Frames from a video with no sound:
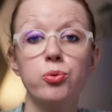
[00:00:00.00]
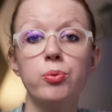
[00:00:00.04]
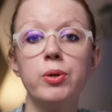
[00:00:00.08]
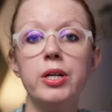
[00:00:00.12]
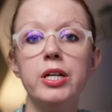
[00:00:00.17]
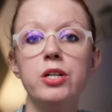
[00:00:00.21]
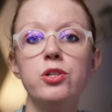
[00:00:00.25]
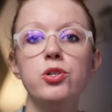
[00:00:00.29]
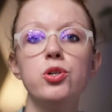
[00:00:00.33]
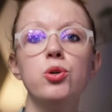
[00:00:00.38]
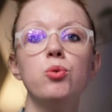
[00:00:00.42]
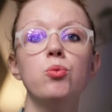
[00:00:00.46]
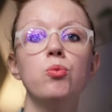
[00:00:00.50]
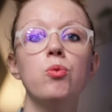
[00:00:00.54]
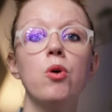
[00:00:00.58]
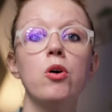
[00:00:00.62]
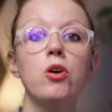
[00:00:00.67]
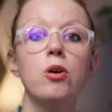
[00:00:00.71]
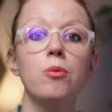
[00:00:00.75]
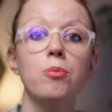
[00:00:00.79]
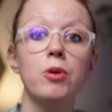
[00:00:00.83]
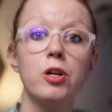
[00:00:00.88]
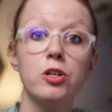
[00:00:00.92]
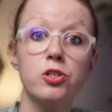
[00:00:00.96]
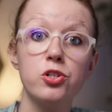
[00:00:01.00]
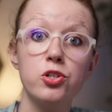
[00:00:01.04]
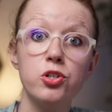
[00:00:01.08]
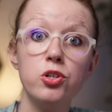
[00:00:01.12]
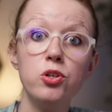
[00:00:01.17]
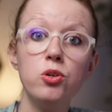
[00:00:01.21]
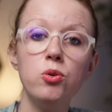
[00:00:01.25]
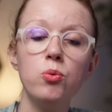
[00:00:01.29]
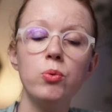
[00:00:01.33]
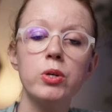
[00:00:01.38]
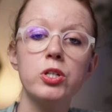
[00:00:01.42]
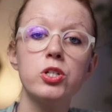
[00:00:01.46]
3 to Rotobrush
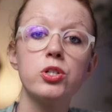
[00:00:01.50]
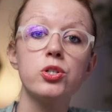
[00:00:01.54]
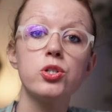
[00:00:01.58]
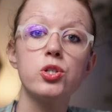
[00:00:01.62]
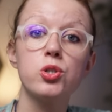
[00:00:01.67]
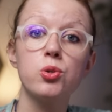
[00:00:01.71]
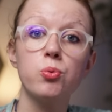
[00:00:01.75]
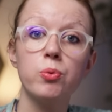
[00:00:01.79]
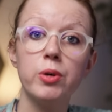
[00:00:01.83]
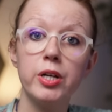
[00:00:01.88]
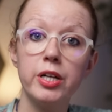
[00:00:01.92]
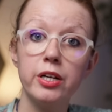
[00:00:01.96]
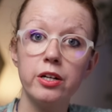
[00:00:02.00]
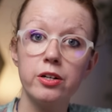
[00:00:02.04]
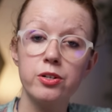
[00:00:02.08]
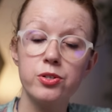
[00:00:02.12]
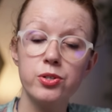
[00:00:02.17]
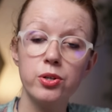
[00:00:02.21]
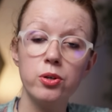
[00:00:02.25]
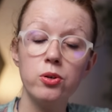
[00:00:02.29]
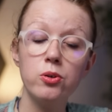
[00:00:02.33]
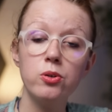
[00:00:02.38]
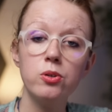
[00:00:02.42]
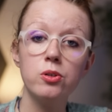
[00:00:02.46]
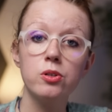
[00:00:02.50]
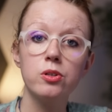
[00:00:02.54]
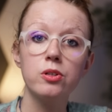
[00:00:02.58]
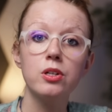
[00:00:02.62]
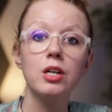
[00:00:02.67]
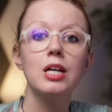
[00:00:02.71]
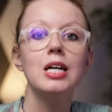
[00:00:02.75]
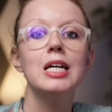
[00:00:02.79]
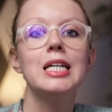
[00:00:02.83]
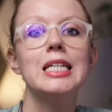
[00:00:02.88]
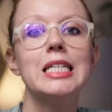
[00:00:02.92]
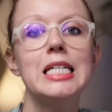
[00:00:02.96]
2, which is 3 years
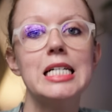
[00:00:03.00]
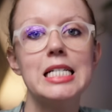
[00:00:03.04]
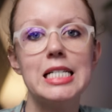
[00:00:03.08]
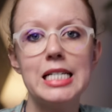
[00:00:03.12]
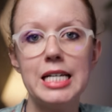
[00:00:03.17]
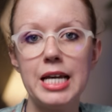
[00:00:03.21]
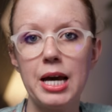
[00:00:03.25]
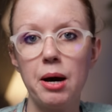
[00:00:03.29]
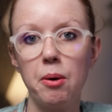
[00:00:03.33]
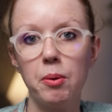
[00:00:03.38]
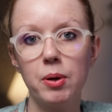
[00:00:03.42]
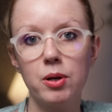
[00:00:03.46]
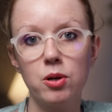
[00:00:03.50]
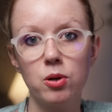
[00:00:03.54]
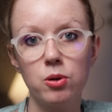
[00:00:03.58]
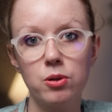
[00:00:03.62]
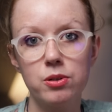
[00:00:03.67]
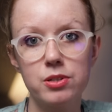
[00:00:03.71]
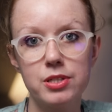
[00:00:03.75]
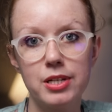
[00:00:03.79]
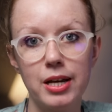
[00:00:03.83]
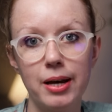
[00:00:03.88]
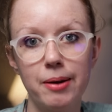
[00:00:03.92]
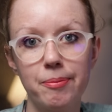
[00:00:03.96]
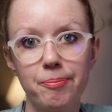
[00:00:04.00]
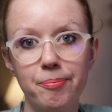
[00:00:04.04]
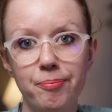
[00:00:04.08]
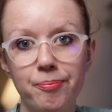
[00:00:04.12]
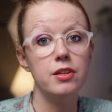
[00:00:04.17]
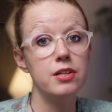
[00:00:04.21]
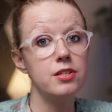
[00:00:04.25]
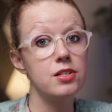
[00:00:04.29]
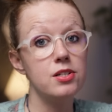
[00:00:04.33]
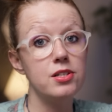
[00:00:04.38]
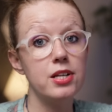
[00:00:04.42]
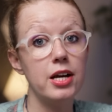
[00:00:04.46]
old, to see how it holds up.
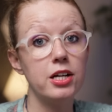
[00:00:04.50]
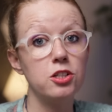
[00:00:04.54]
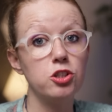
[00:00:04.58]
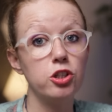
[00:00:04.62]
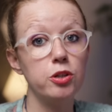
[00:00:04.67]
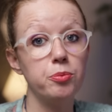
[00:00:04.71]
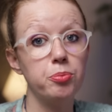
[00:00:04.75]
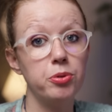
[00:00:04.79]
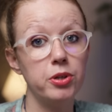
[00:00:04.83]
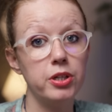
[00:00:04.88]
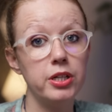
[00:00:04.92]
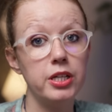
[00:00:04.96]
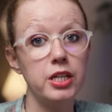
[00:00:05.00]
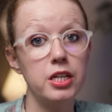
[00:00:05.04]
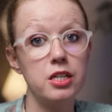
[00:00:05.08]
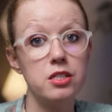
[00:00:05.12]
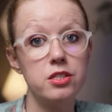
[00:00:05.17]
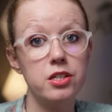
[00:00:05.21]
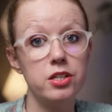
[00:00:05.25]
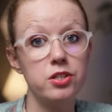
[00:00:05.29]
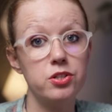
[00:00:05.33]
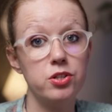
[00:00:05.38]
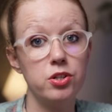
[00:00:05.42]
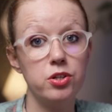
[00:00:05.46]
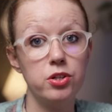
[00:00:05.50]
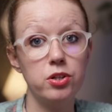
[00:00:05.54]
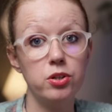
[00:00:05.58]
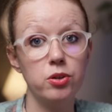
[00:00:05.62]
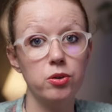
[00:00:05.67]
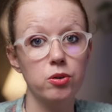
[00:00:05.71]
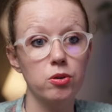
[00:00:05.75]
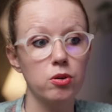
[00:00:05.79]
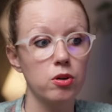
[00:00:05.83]
This is actually pretty easy to do.